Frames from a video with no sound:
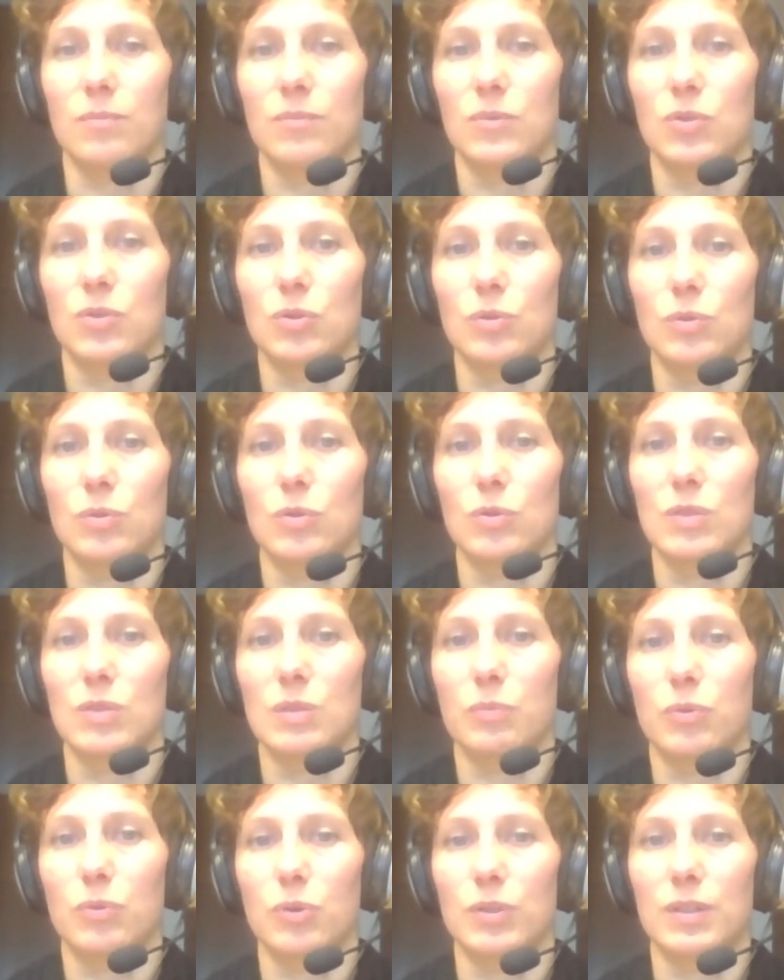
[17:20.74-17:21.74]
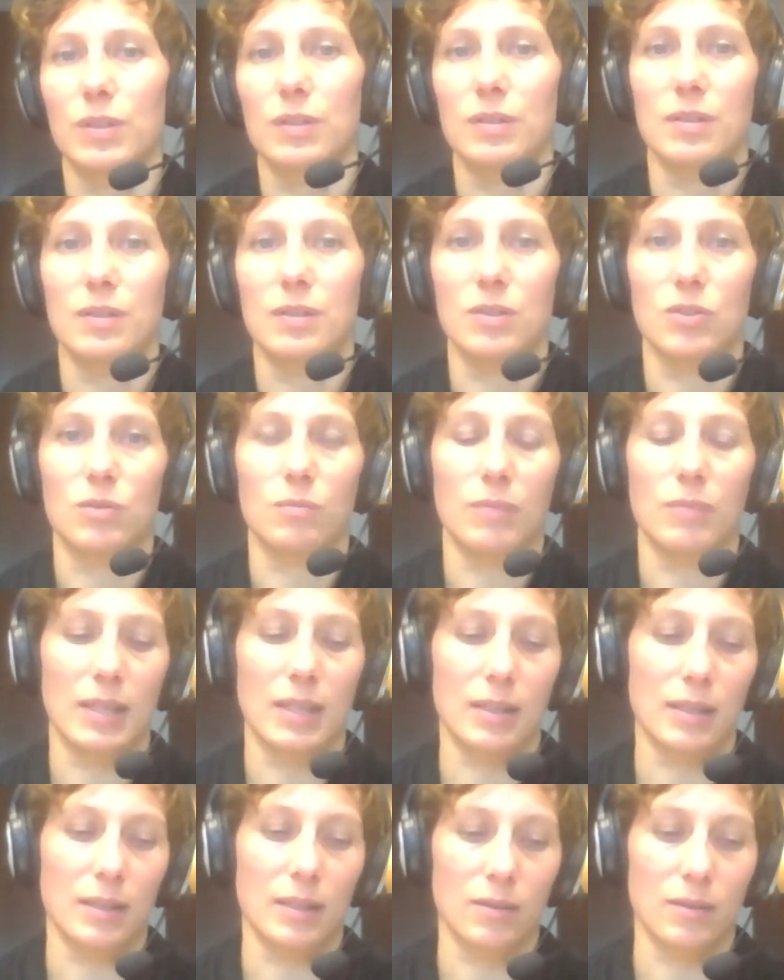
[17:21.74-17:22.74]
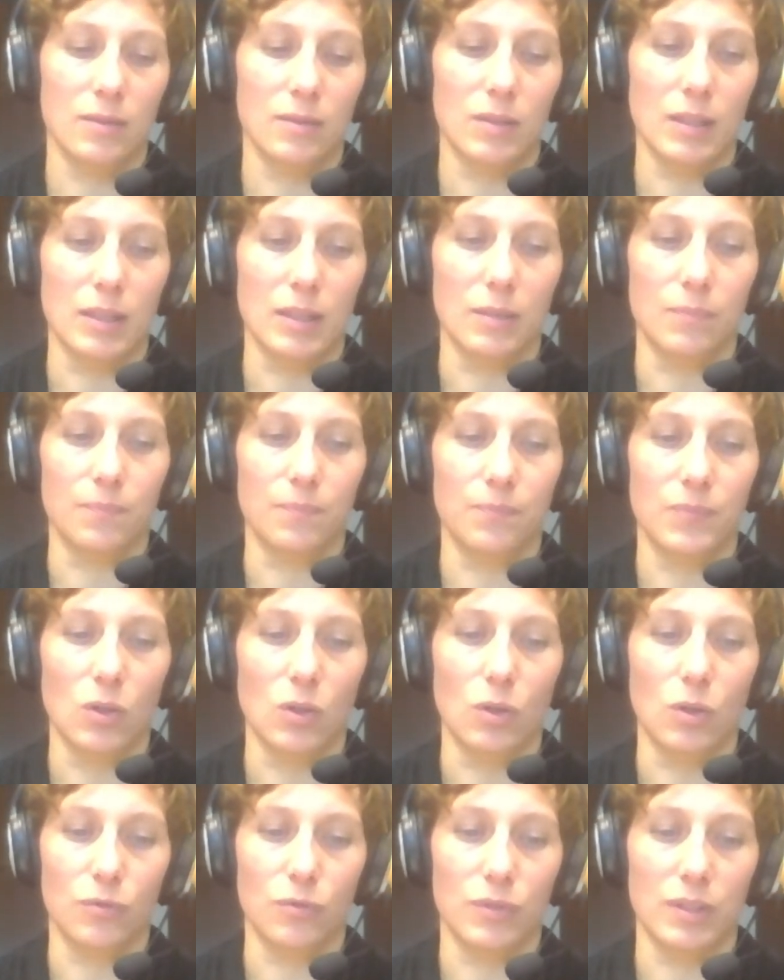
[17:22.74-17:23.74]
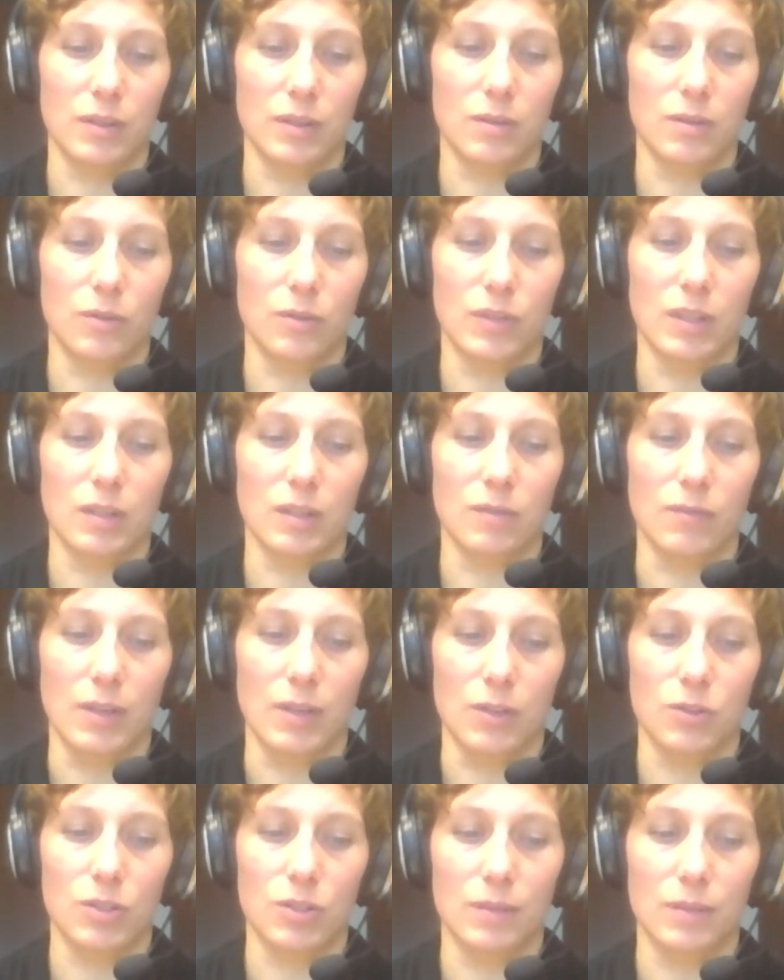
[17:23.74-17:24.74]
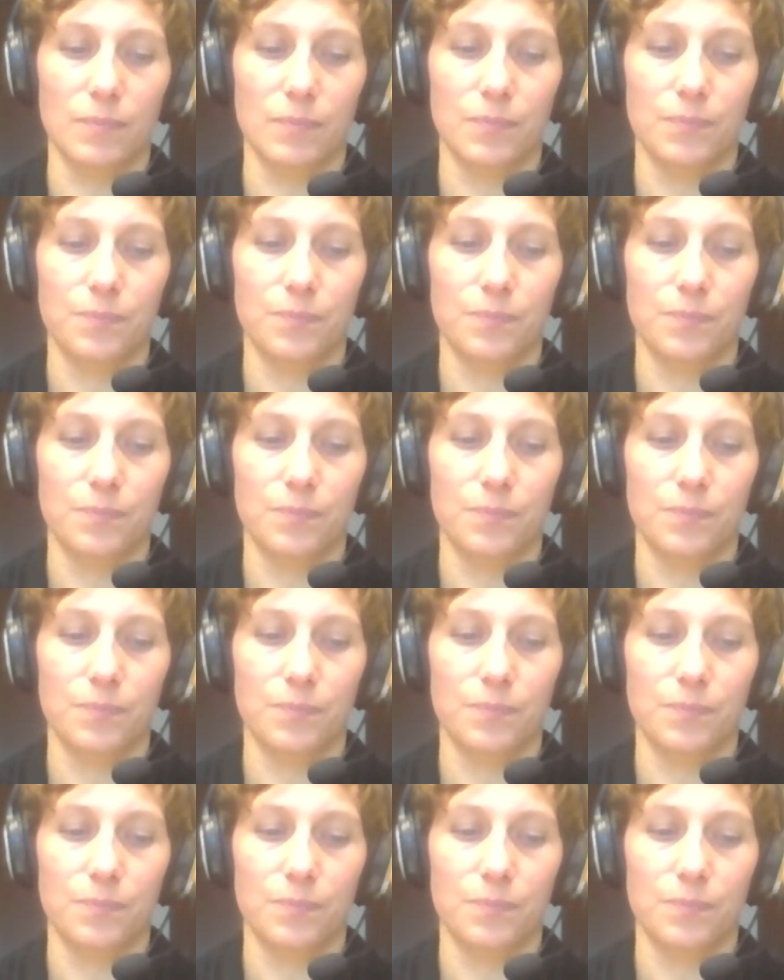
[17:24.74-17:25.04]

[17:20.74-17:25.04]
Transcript: to support the decision making of the convention.